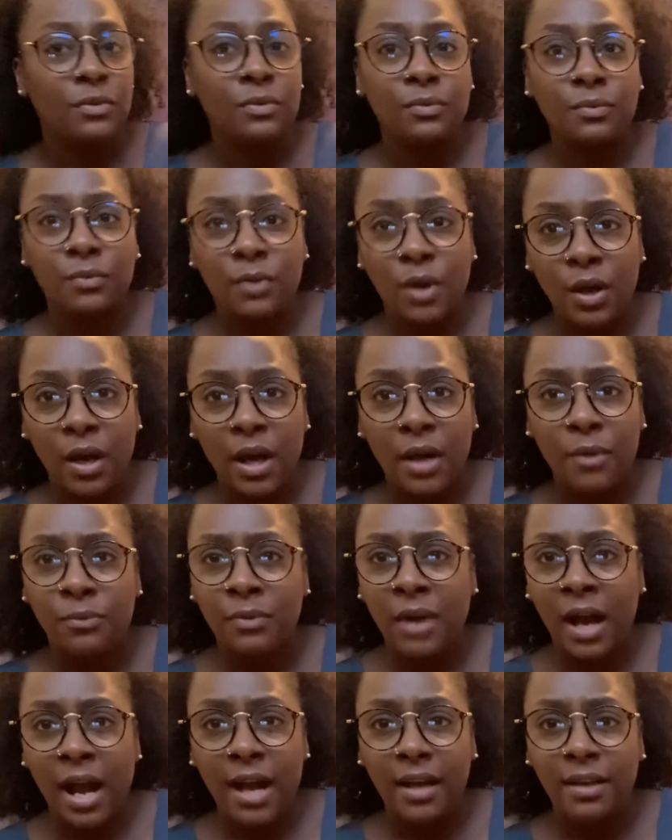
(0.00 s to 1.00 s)

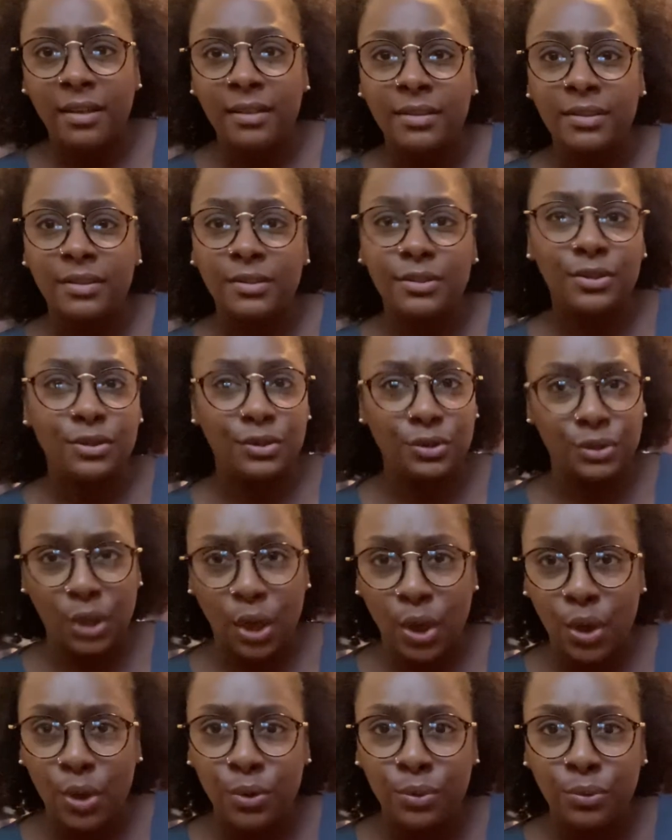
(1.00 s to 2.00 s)
rock,
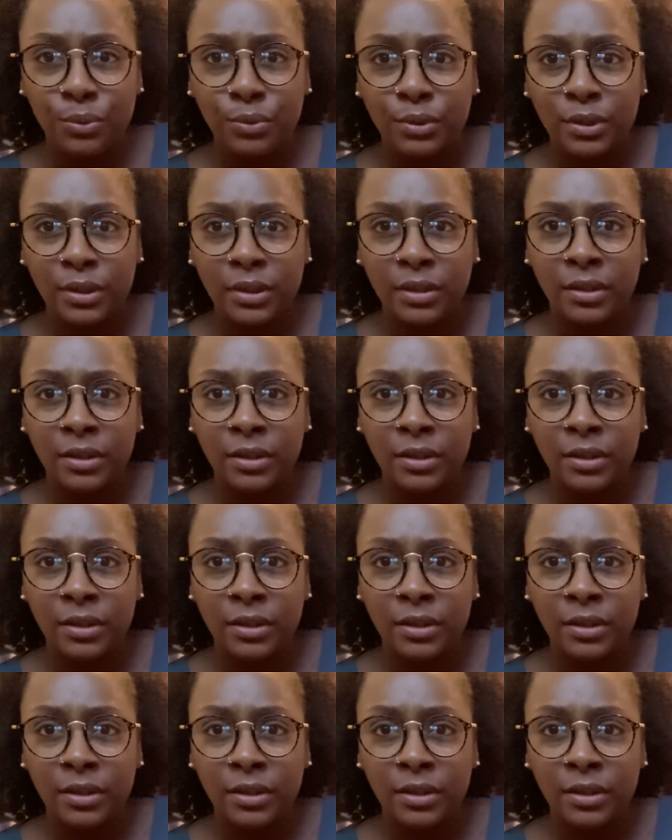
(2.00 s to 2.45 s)
stone,